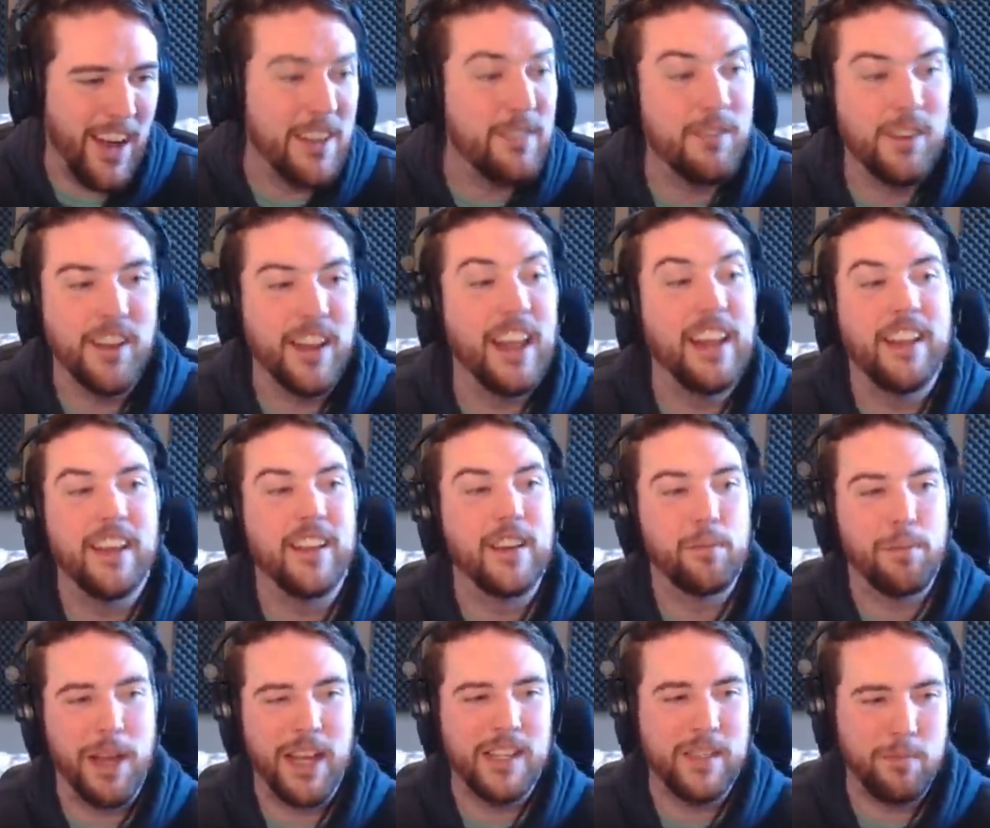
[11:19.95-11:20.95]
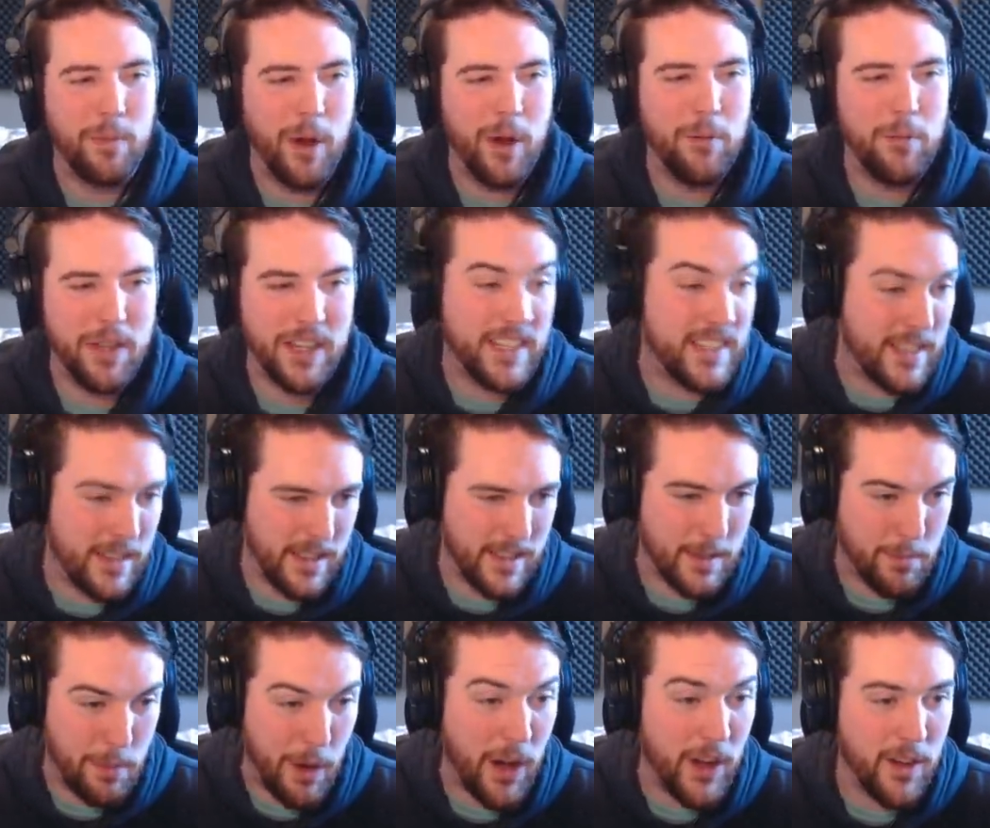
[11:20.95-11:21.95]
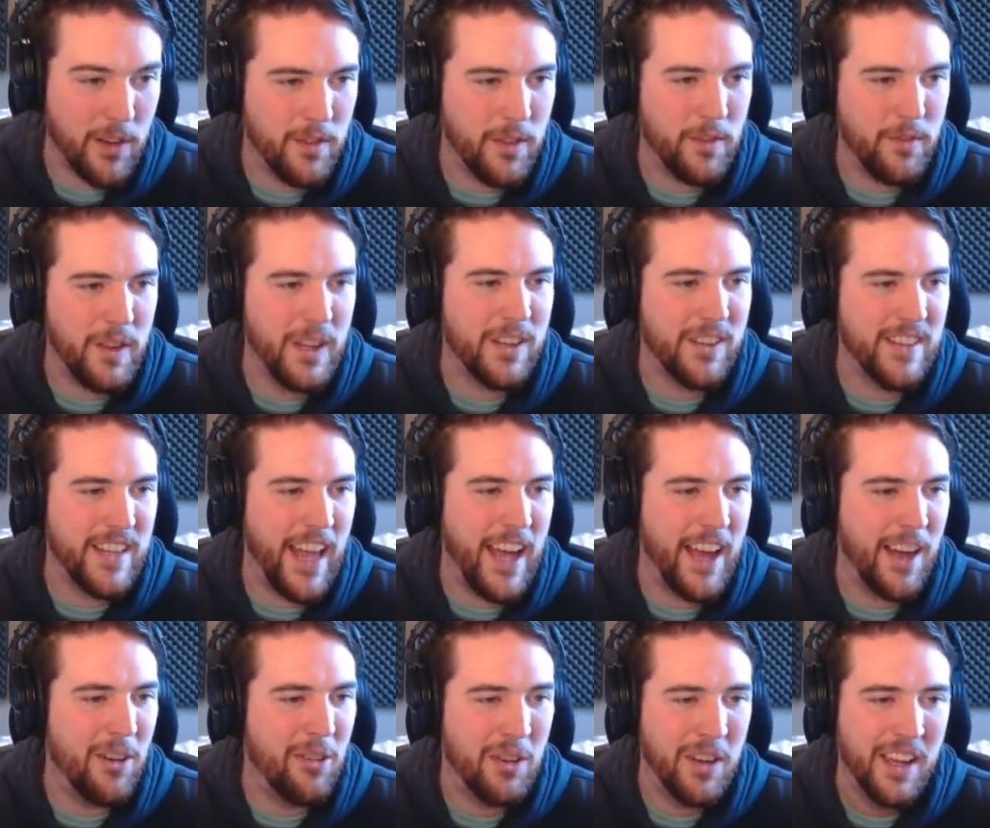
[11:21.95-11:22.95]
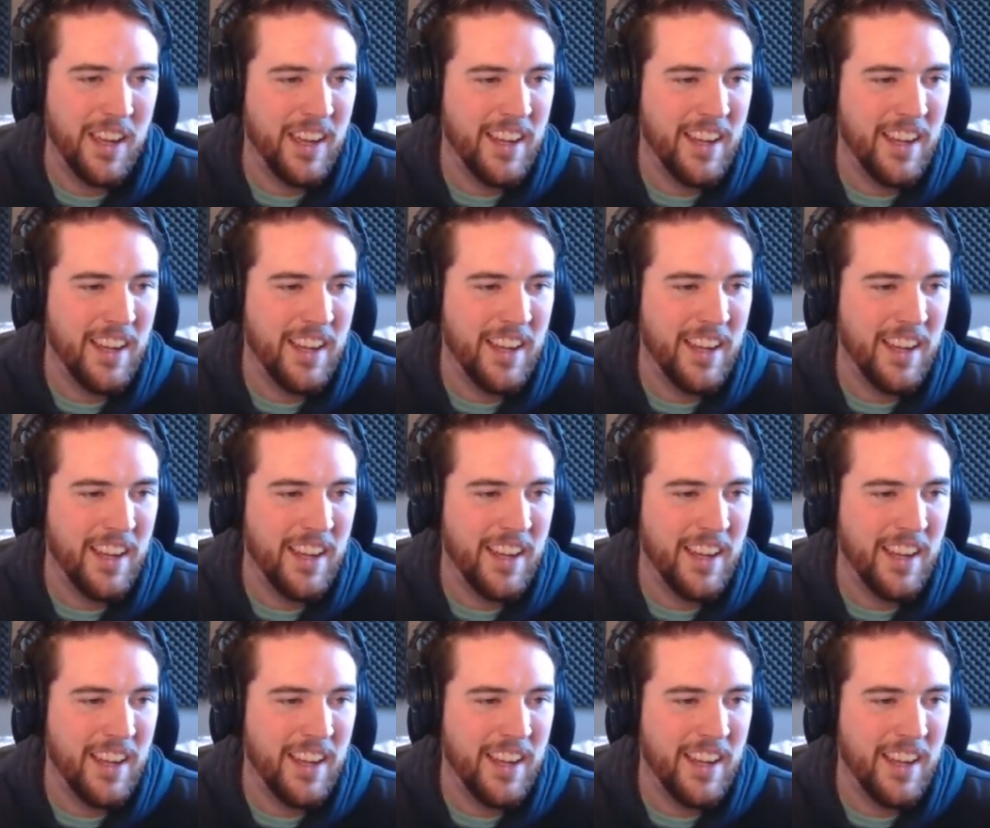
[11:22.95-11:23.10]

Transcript: Unrelated to baseball, but it's, it's part of the field now.